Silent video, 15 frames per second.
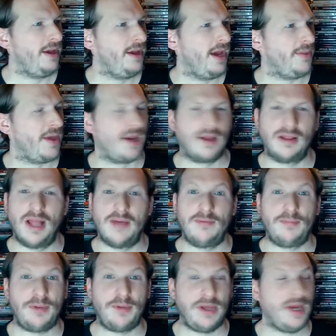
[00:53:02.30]
And then at
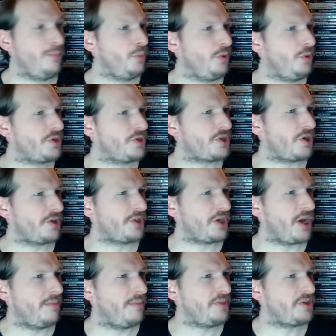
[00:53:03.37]
11 p.m., we'll start the
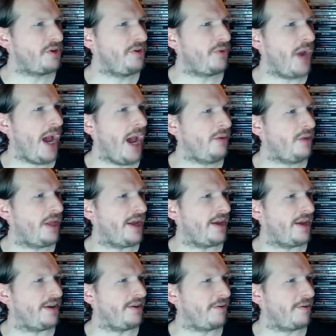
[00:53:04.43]
commentary for Outland.